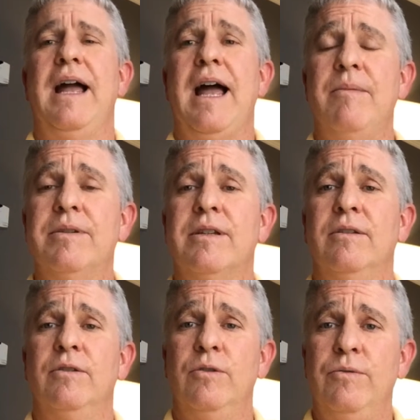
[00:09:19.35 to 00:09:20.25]

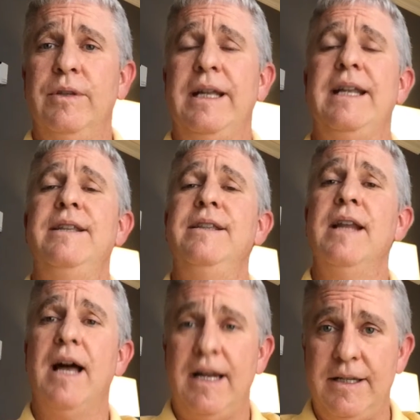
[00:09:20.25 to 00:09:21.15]
absolutely
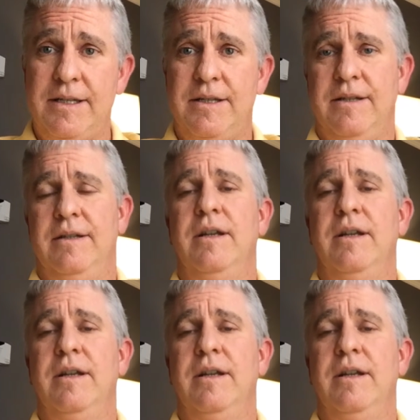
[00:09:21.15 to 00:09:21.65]
nuts